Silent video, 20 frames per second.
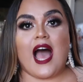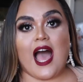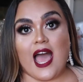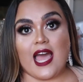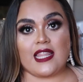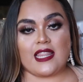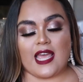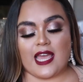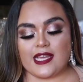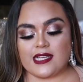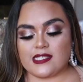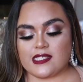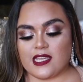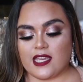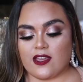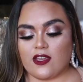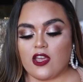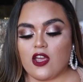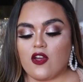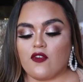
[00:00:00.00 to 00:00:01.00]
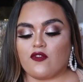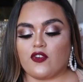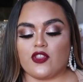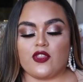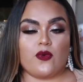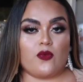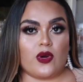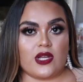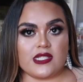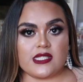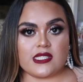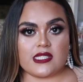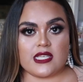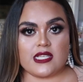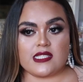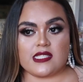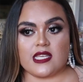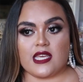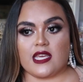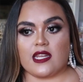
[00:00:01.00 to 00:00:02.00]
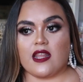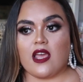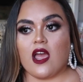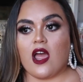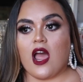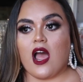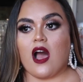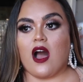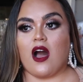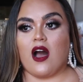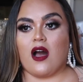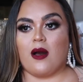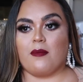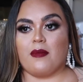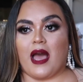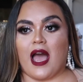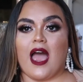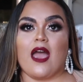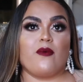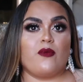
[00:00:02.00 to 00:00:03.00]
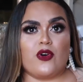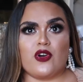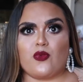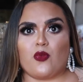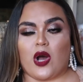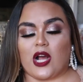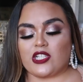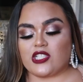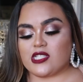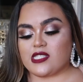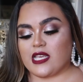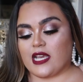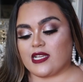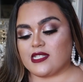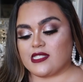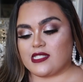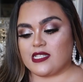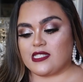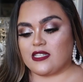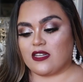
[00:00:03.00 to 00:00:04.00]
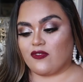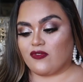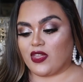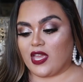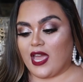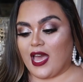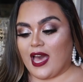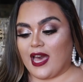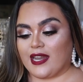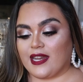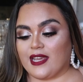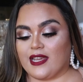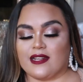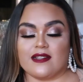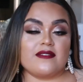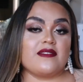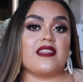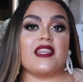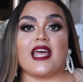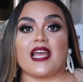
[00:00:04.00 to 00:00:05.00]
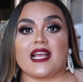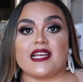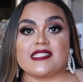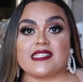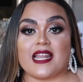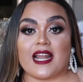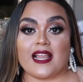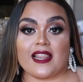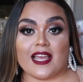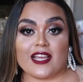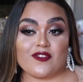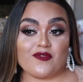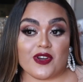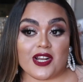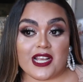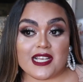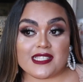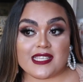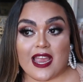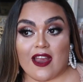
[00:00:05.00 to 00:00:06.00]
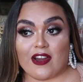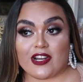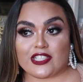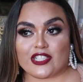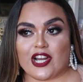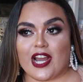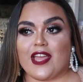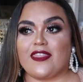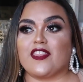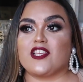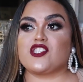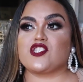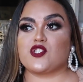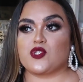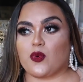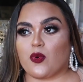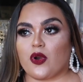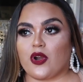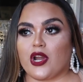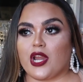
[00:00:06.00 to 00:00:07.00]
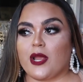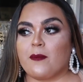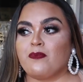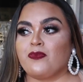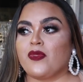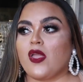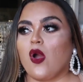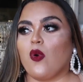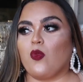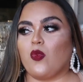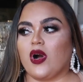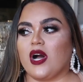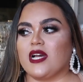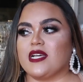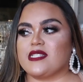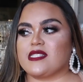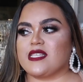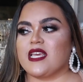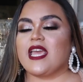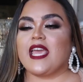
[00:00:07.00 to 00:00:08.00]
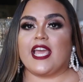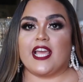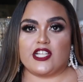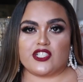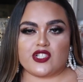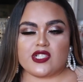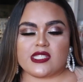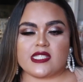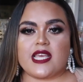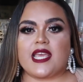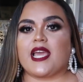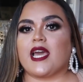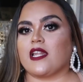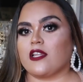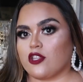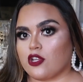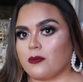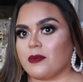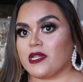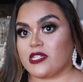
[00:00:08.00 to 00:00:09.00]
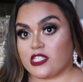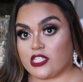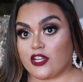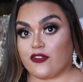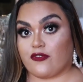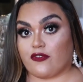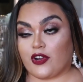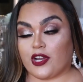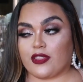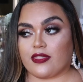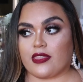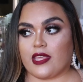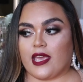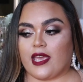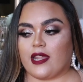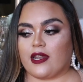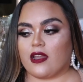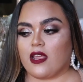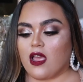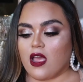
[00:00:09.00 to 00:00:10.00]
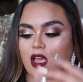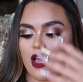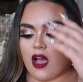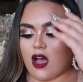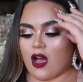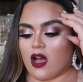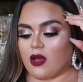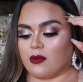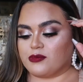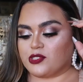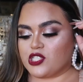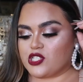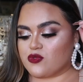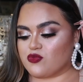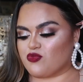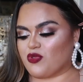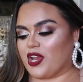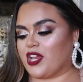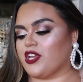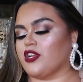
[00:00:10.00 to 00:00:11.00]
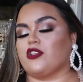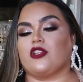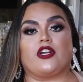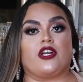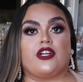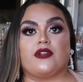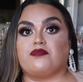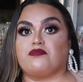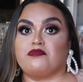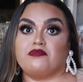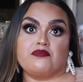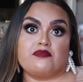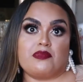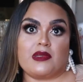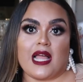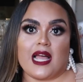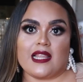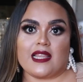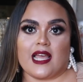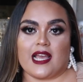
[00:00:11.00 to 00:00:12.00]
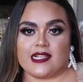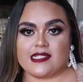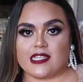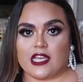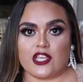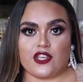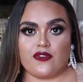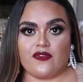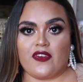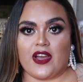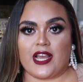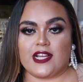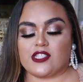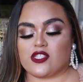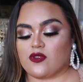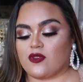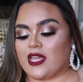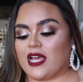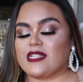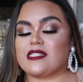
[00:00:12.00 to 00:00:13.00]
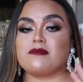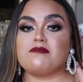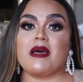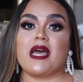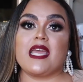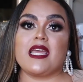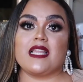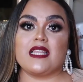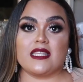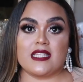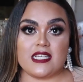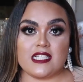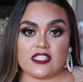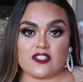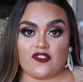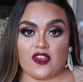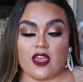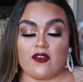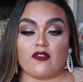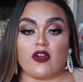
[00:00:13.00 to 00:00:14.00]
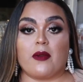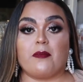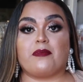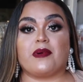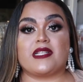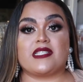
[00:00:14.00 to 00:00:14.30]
I liked it for the one season. Um, I would watch a second season if they had it. Like I said, I liked Renee's character and the story was interesting and a little bit different than um, just regular plot lines that you find. So that's my least favorite,